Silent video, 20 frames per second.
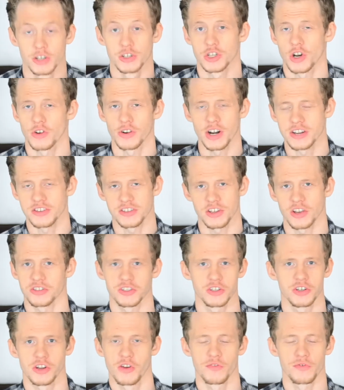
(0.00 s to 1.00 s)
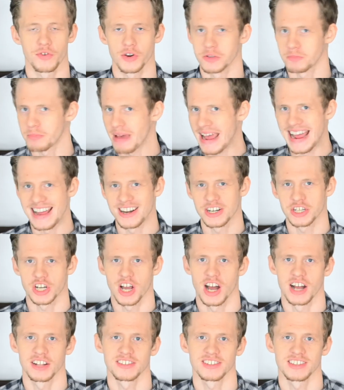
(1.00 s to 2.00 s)
Joe Wright is also known for his pan
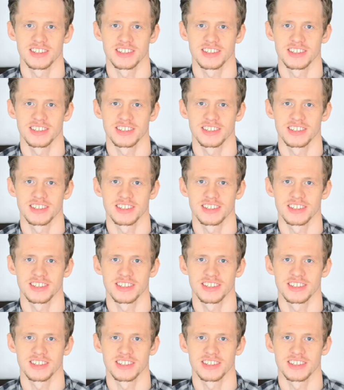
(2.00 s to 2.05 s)
shots,